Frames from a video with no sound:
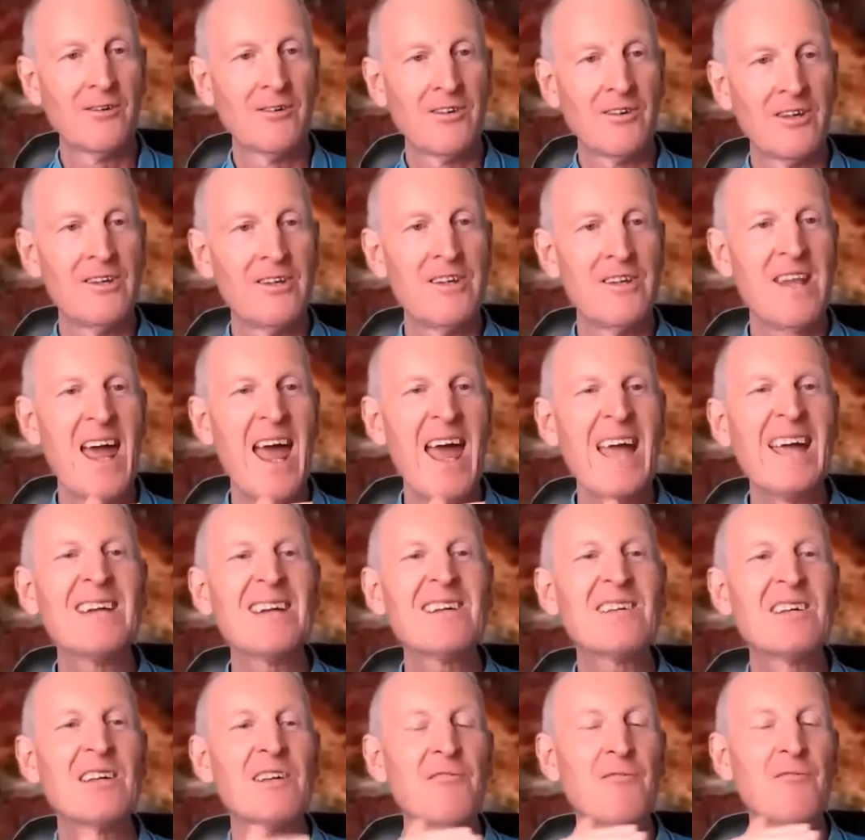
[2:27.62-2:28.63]
the
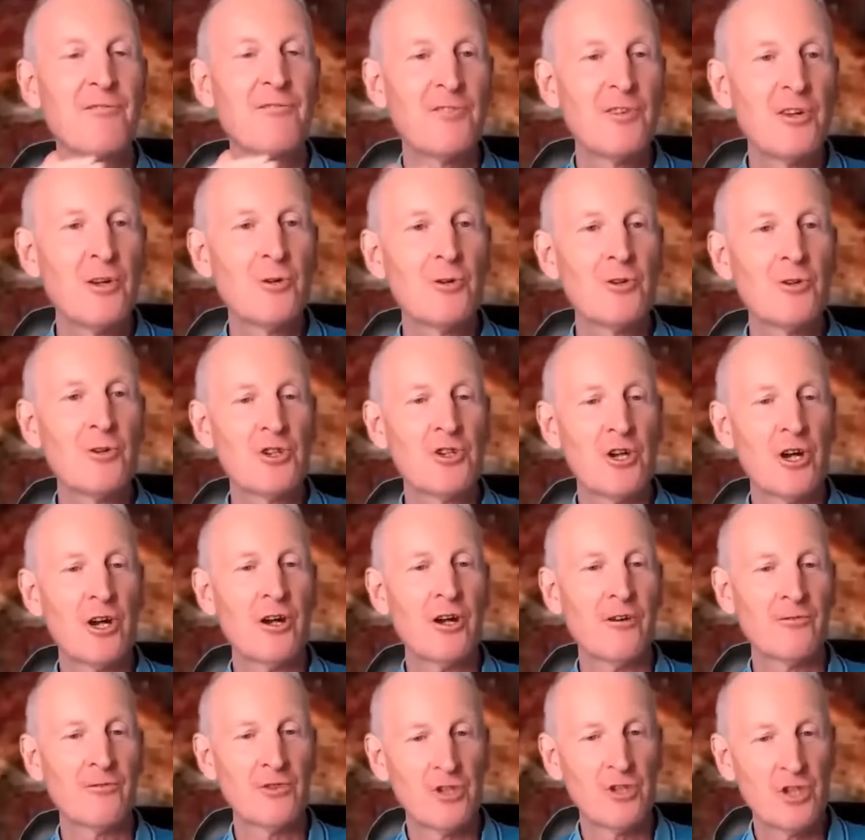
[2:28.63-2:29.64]
negative future
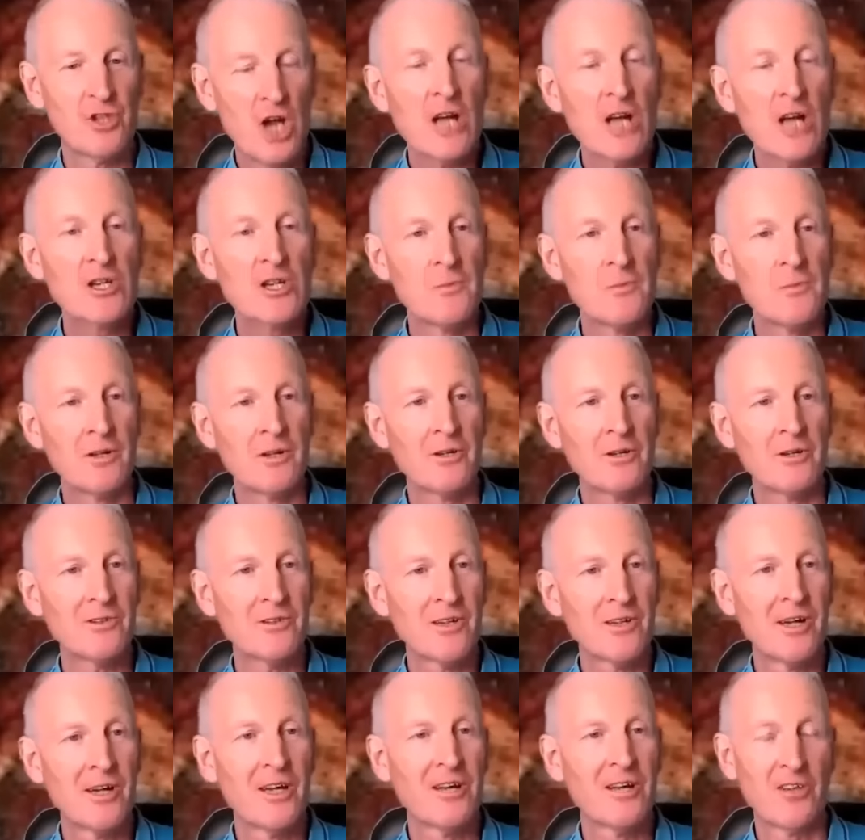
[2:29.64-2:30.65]
of
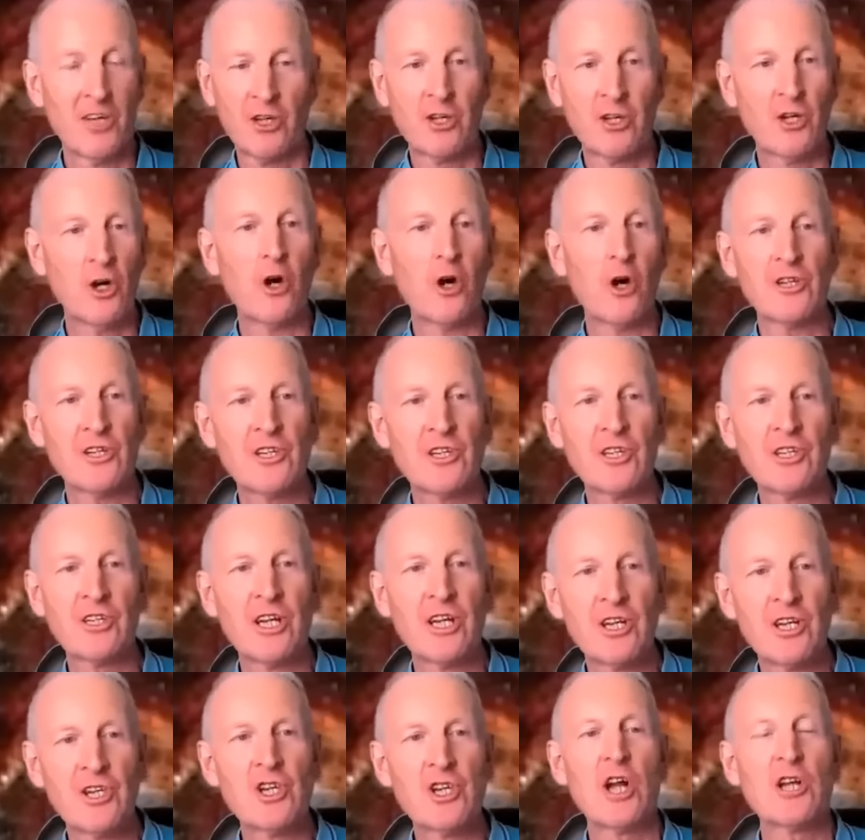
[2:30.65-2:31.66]
judgment, that God is going
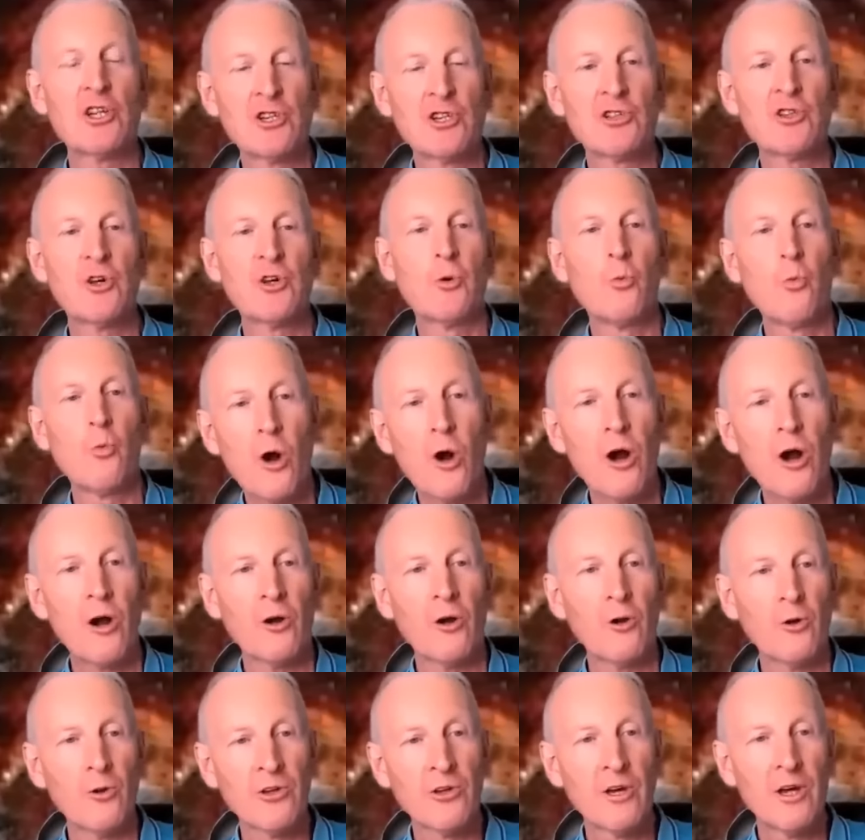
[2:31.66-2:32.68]
to judge the
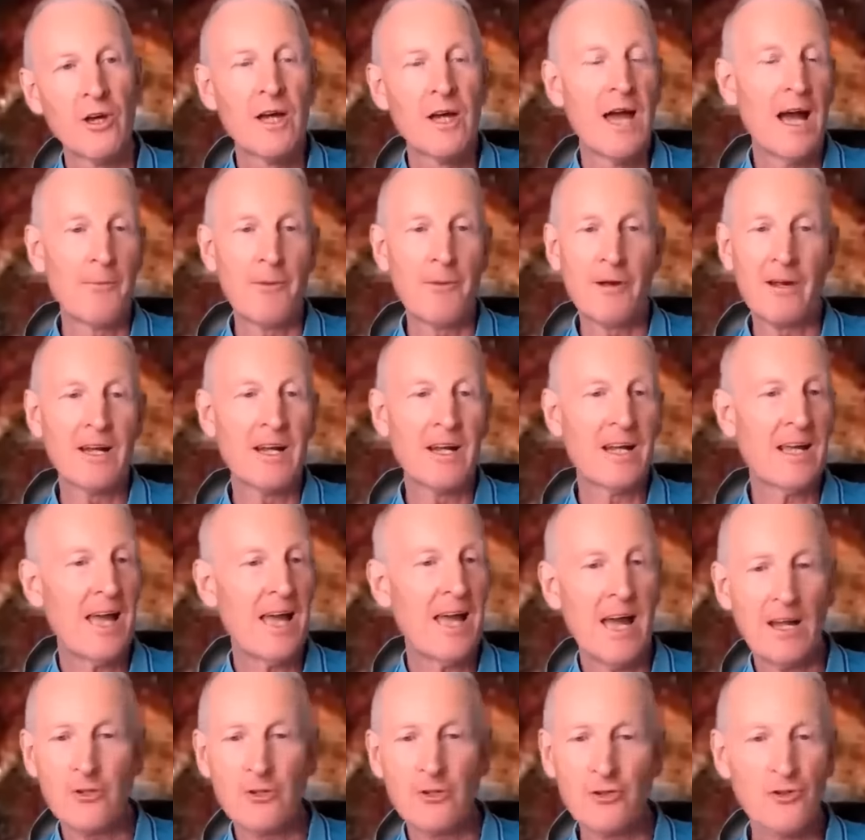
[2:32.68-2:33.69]
world and we're going to
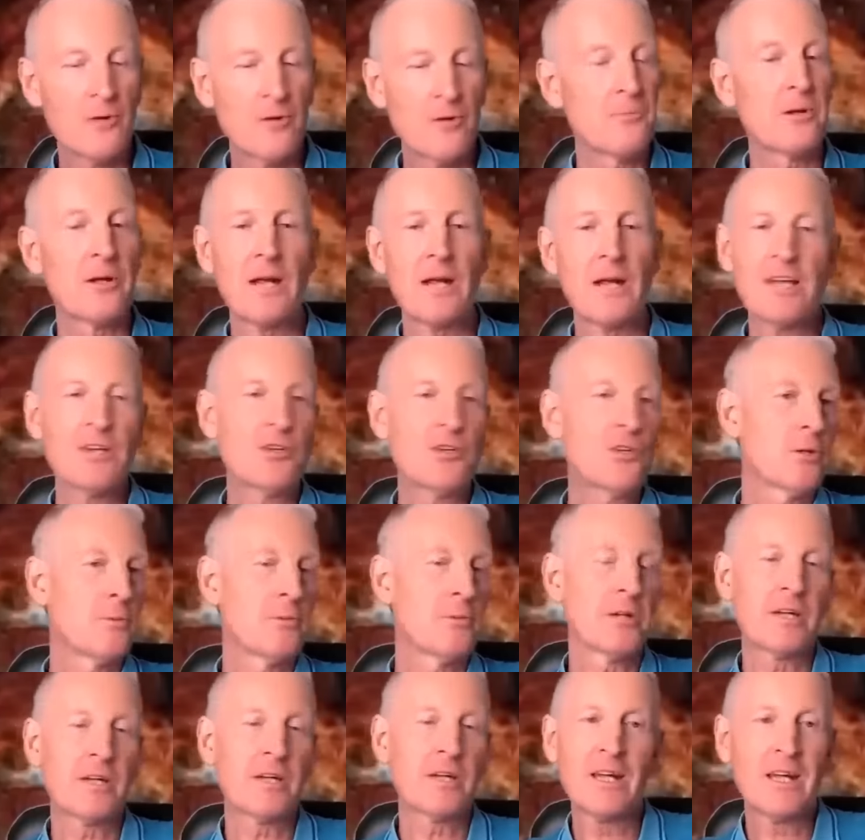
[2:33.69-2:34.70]
get a tribulation and
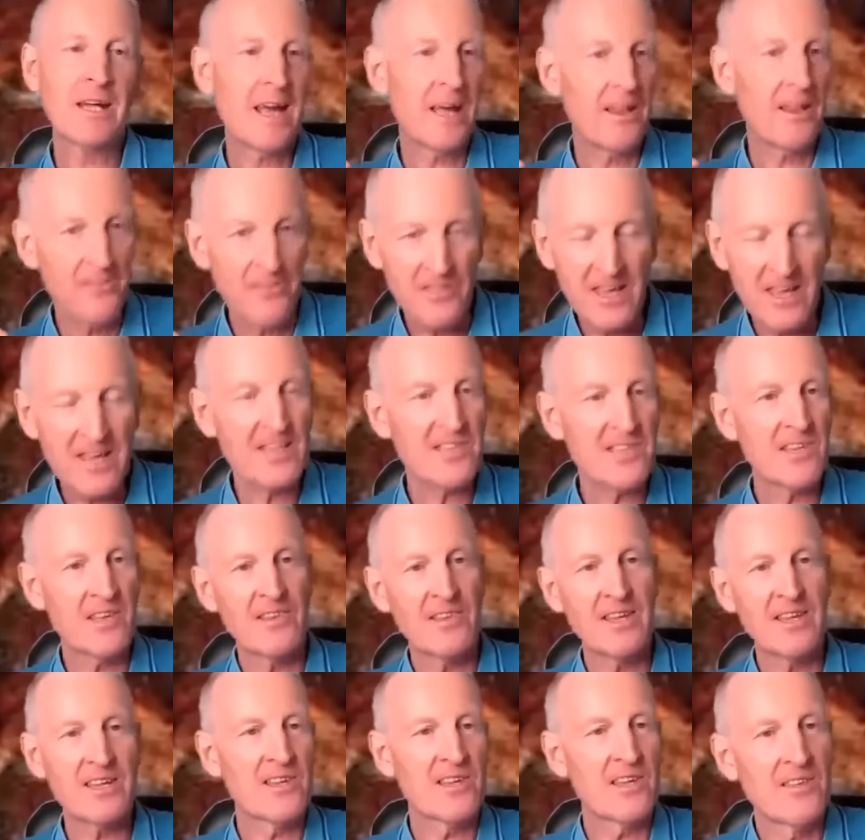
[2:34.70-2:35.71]
we're going to get this
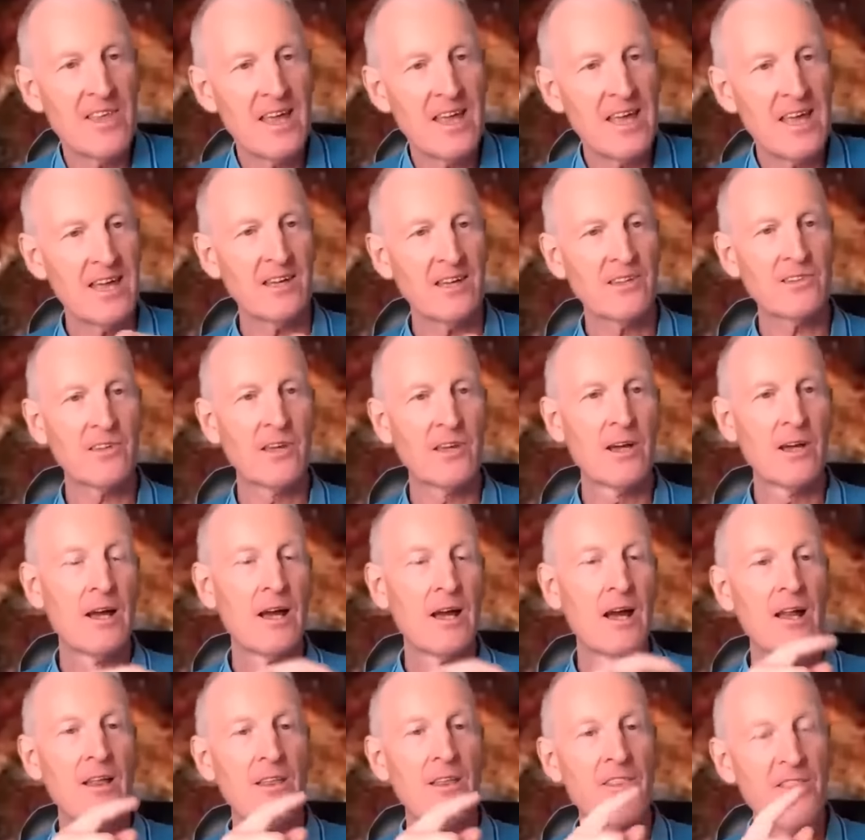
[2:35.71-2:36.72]
and this and this,
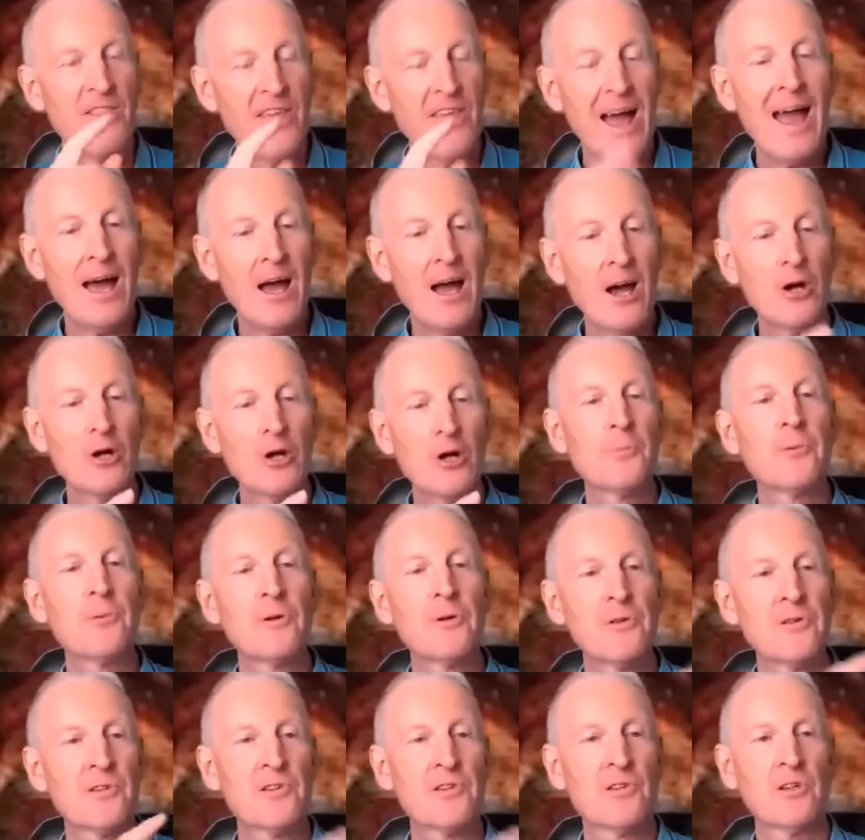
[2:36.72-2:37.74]
that
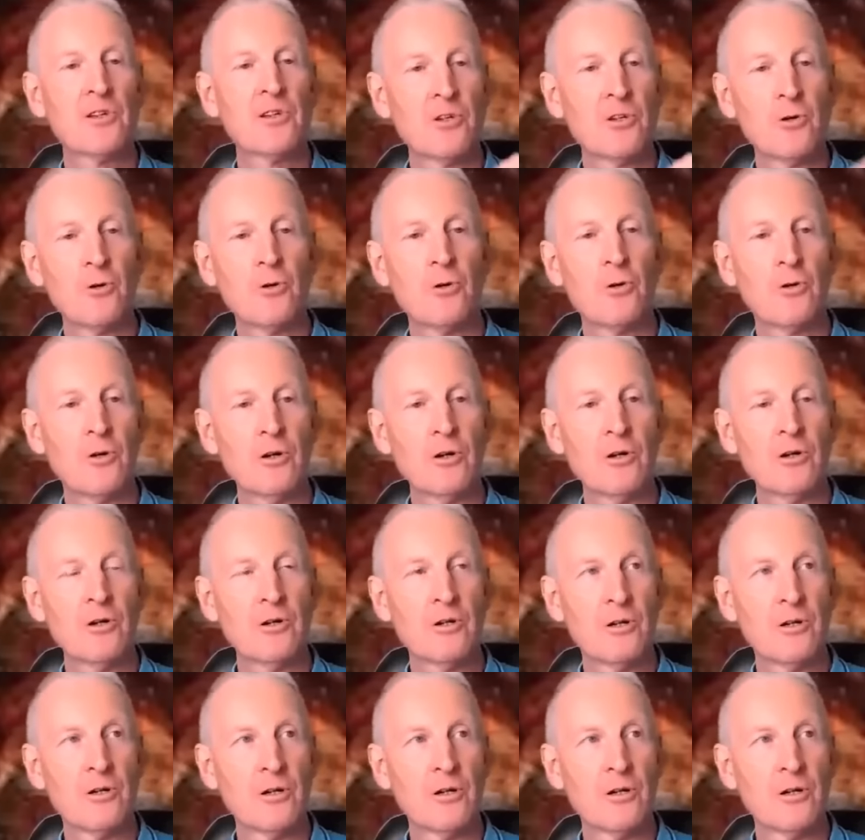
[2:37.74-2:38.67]
opens the door